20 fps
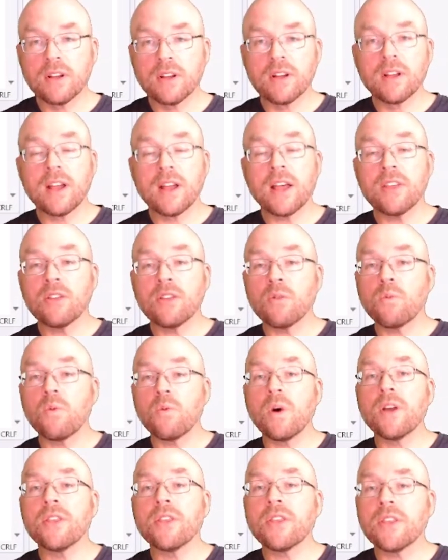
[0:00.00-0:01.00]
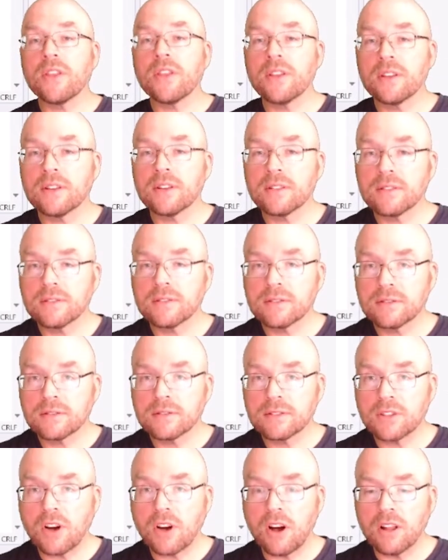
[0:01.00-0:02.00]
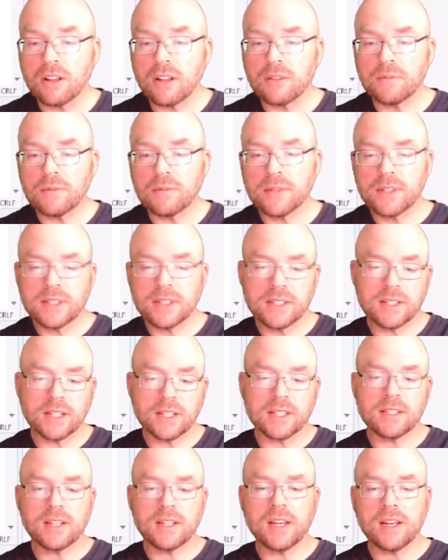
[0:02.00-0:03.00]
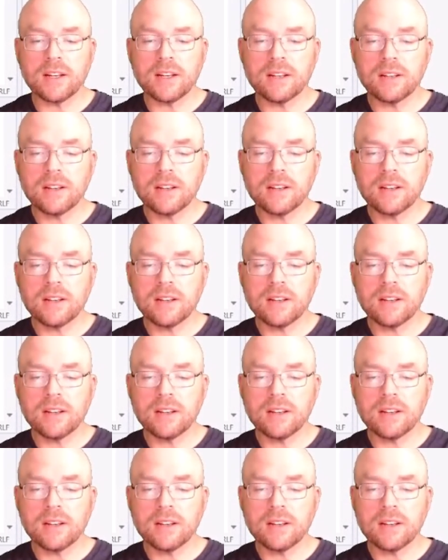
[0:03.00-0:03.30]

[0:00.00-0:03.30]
and the 1th column, 16.